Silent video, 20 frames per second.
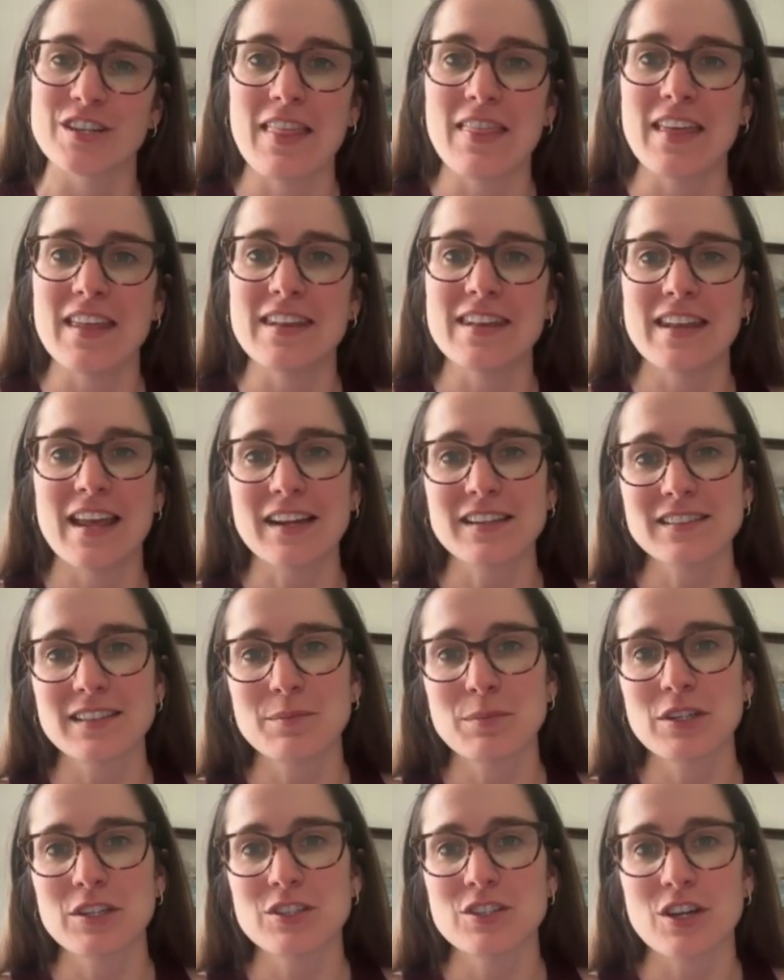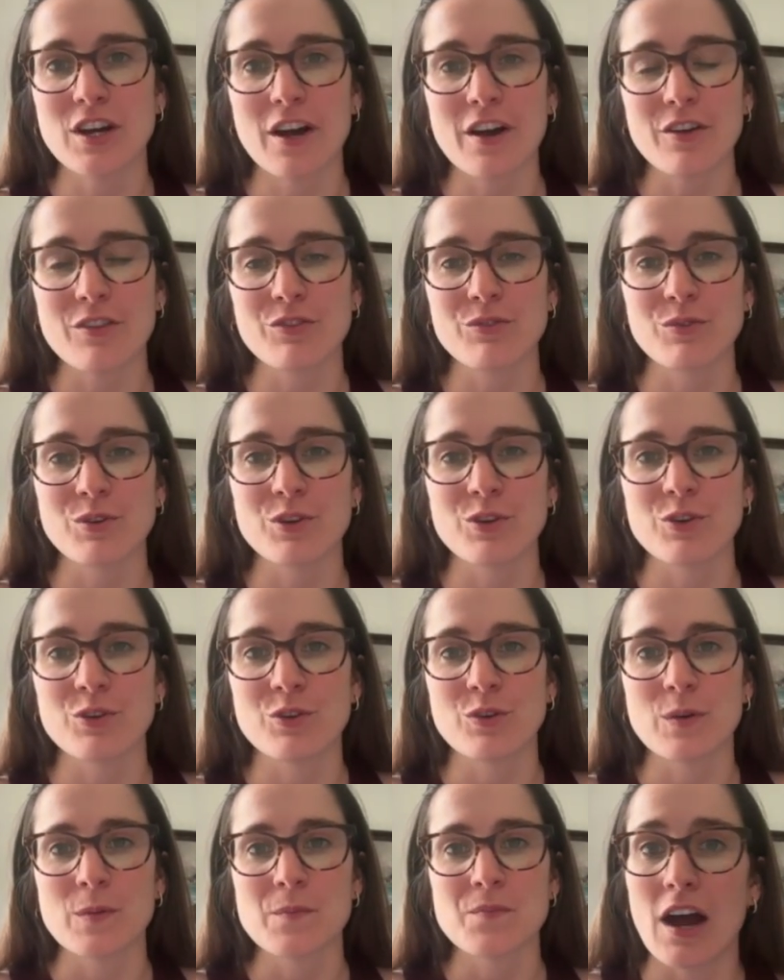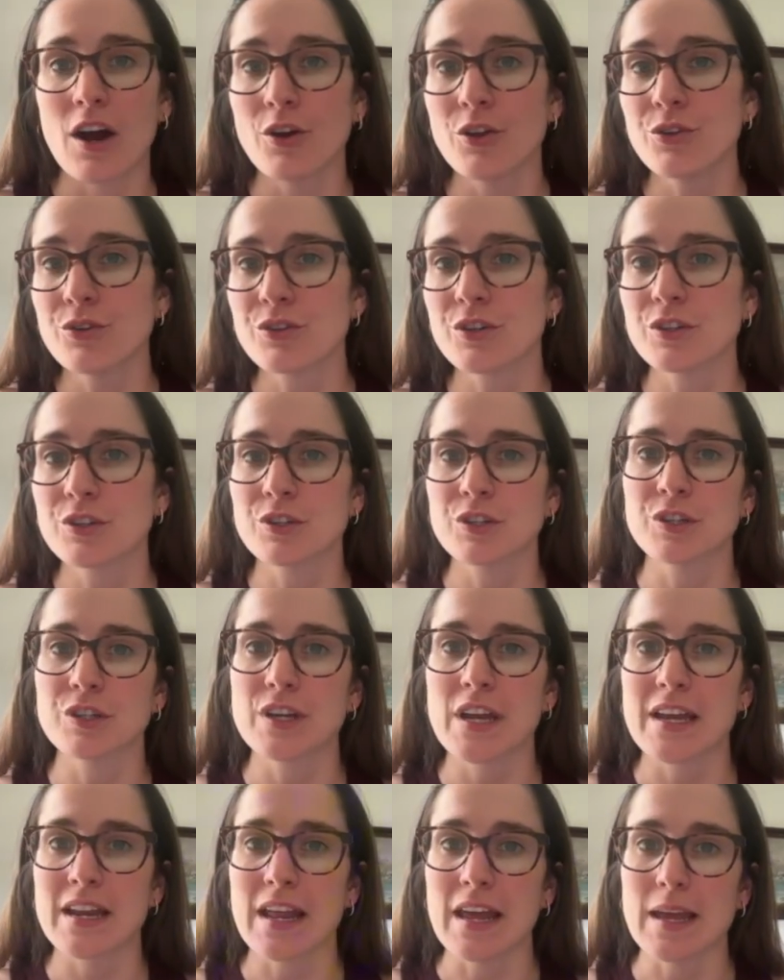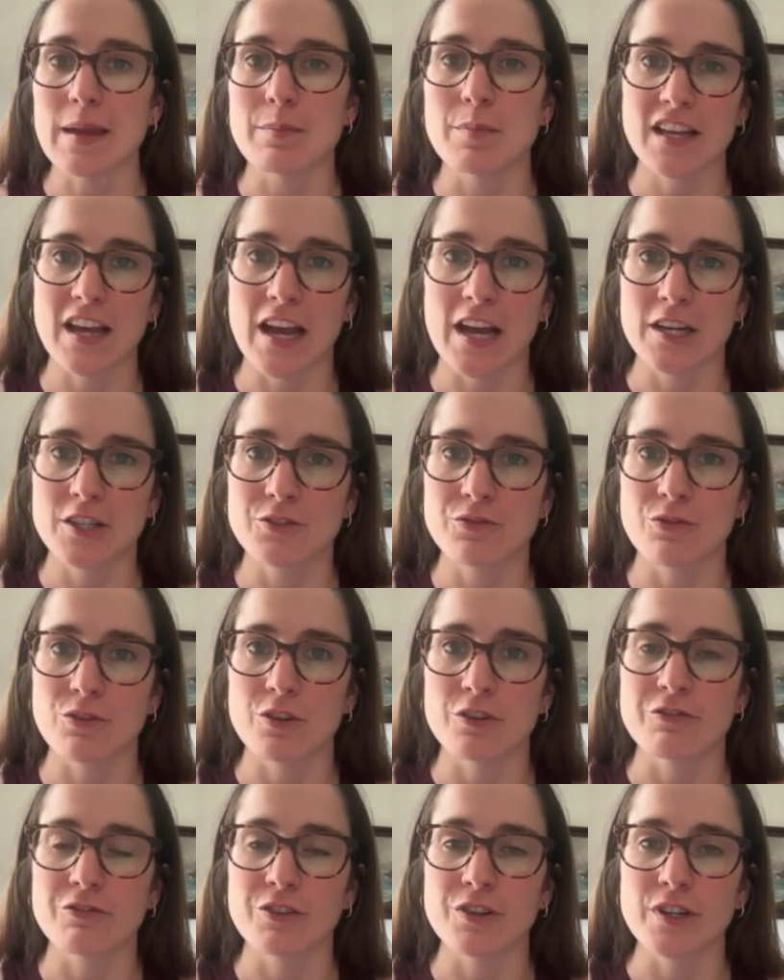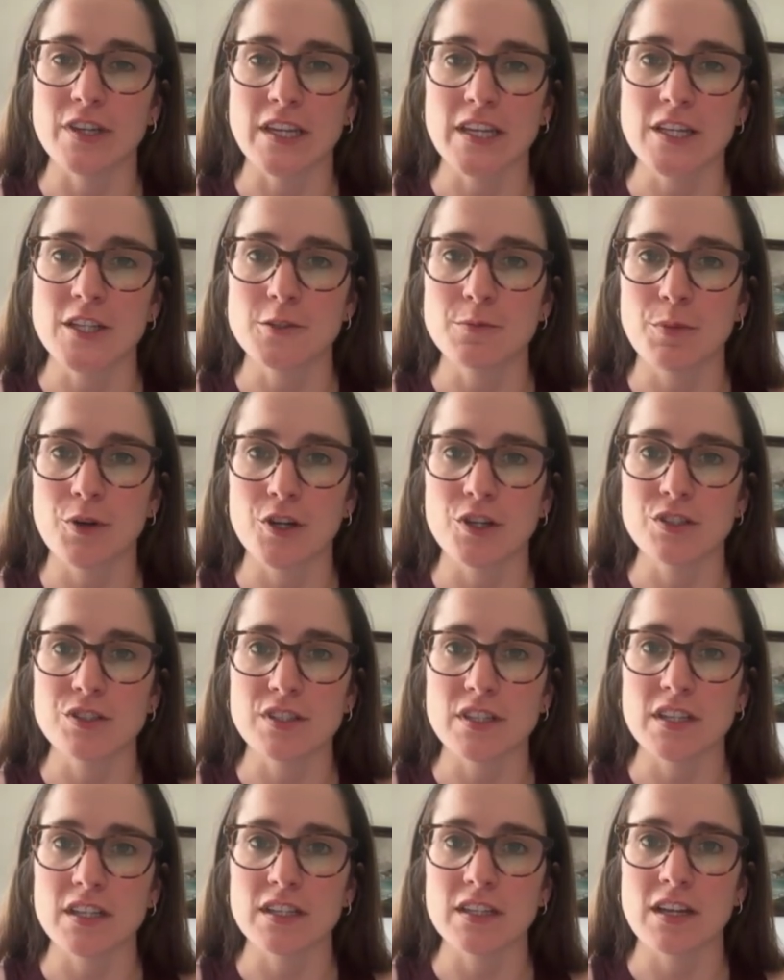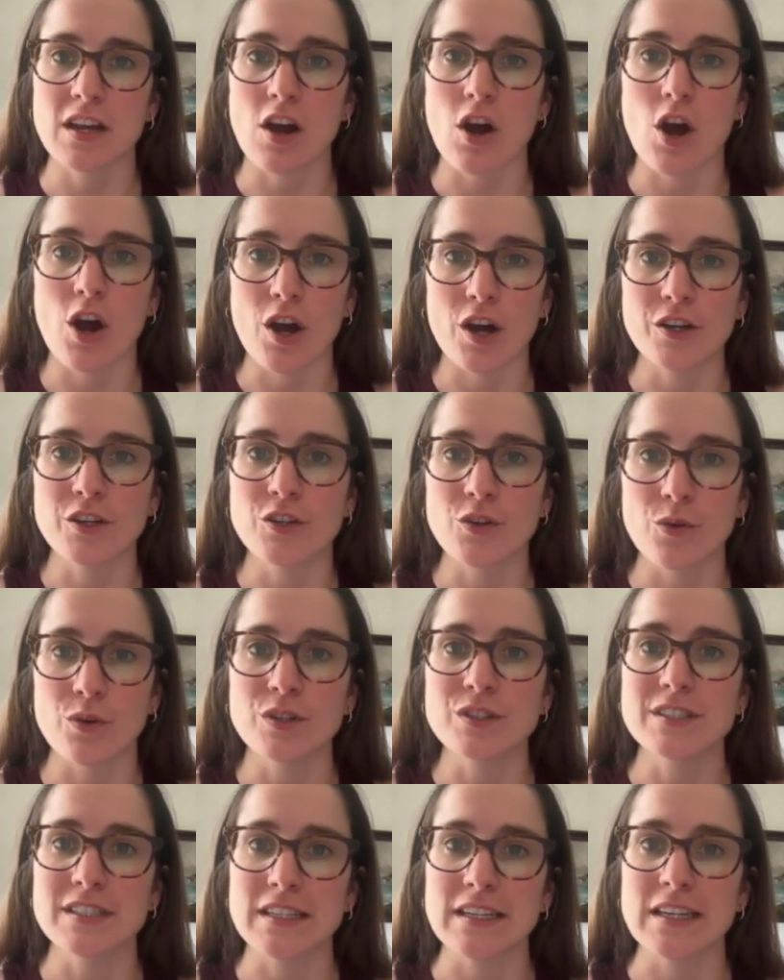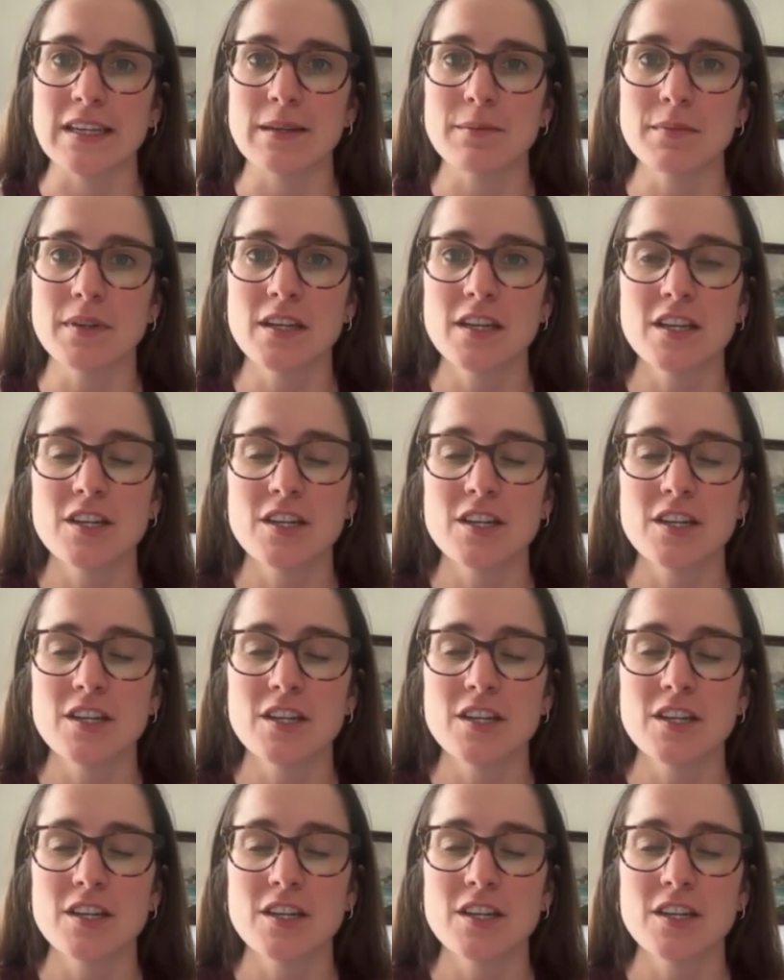And then next I'm going to talk through how you could create a dashboard for each person on your team,